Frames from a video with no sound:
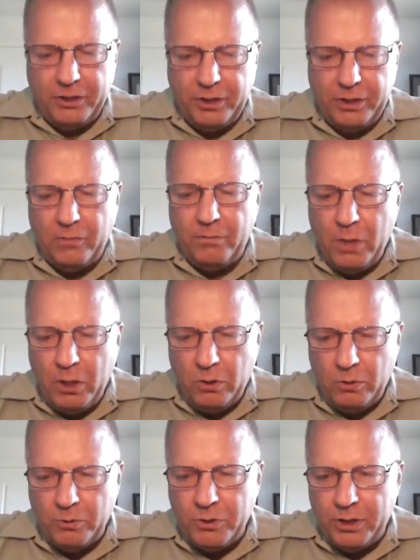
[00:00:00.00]
list of
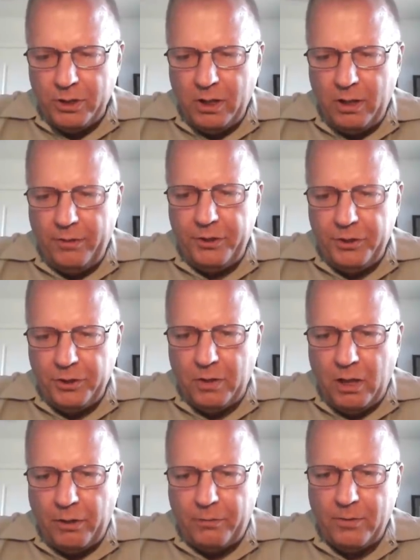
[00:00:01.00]
modes uh, that
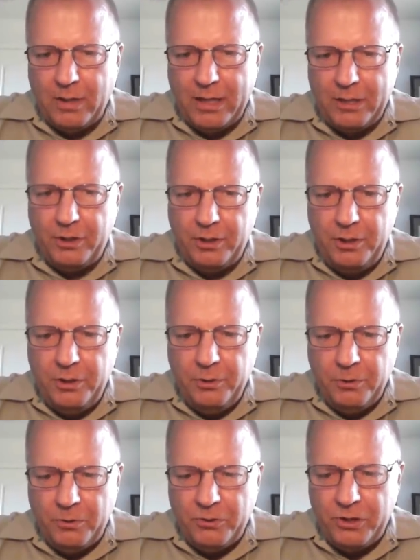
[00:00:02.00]
you're authorized to
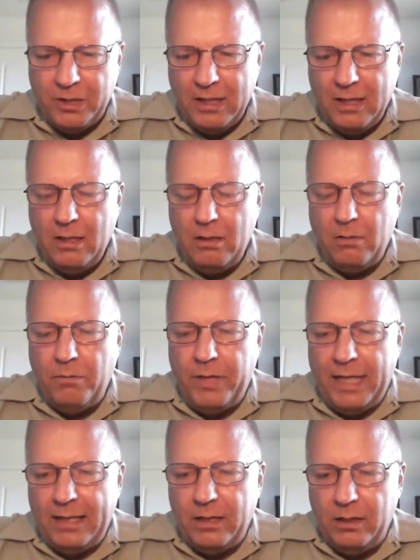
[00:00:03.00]
use,
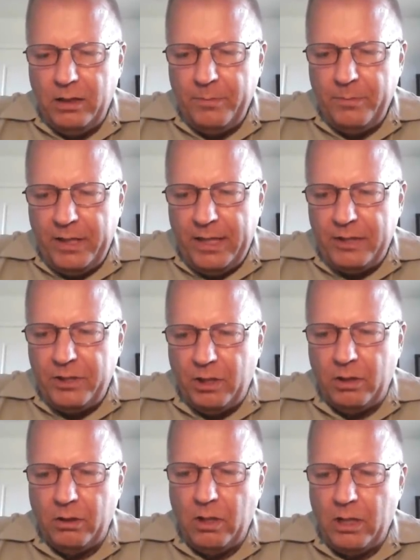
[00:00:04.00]
that
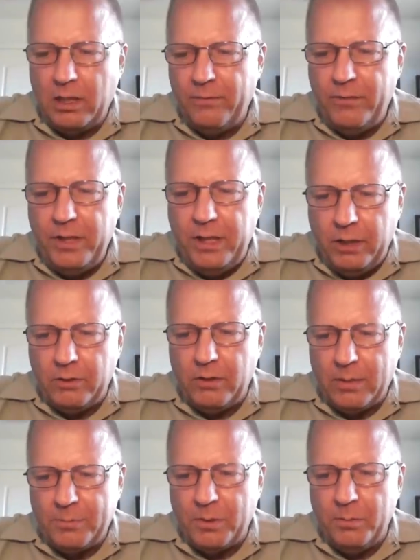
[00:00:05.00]
eliminates a lot of the
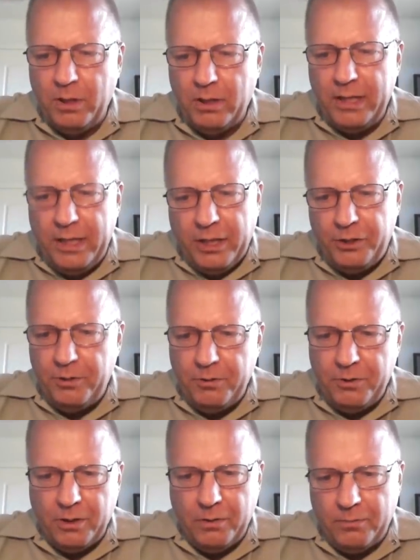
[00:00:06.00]
interoperability
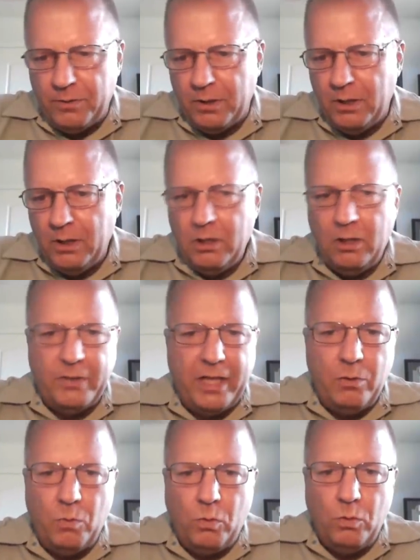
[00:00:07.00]
issues of,
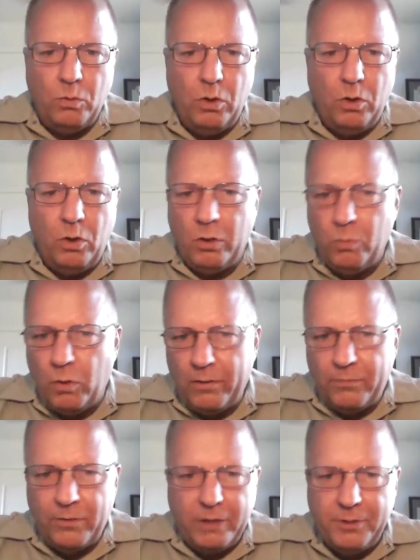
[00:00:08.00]
okay, on
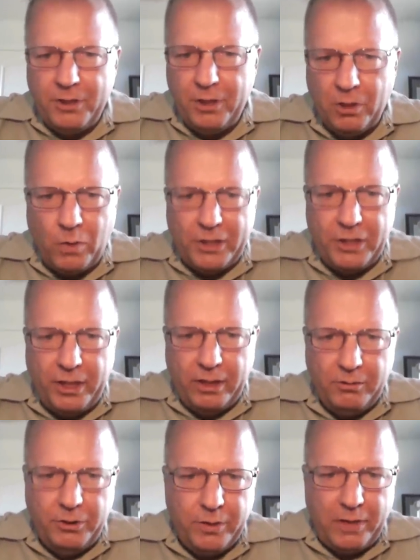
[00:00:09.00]
what frequency or what
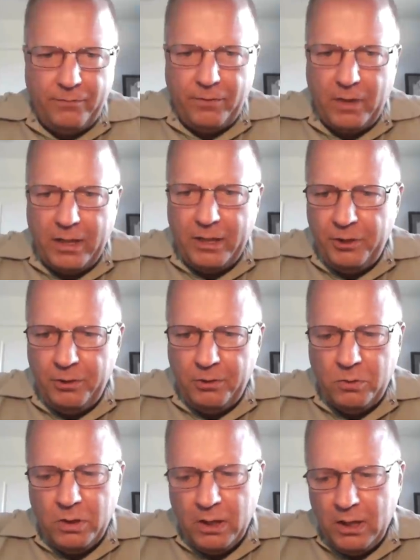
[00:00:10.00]
channel do I find
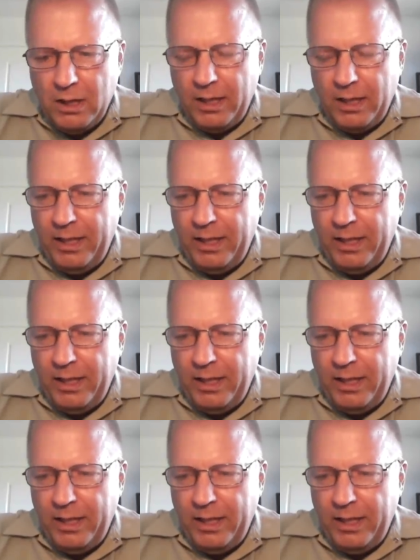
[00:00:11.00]
you?